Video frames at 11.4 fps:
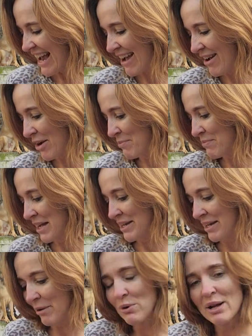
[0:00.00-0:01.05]
And
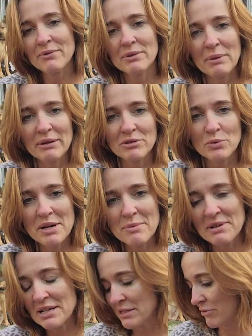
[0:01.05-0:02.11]
now we'll have about 20
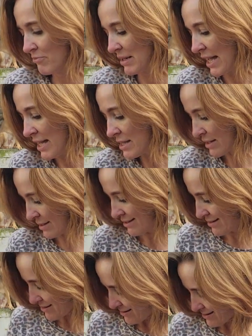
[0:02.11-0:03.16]
minutes of play,
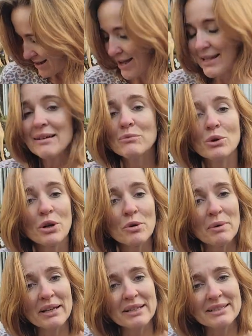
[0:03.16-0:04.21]
and then we'll go
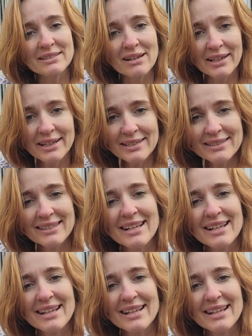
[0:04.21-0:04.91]
back inside.